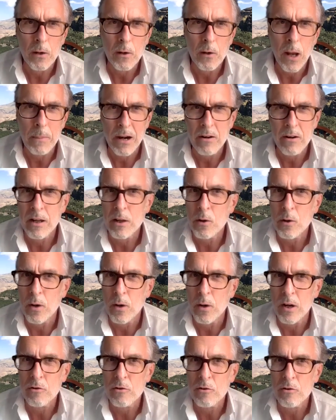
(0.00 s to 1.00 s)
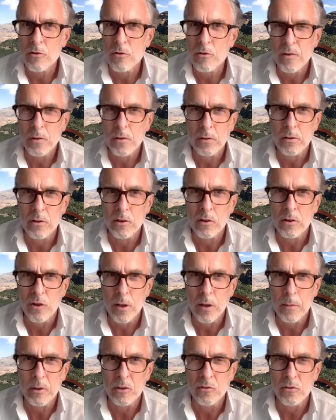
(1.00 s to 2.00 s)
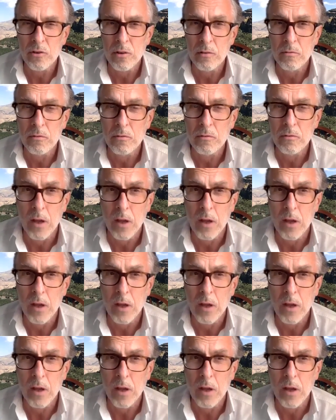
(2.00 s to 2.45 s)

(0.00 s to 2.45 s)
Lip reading: apparently quite trivial disturbance of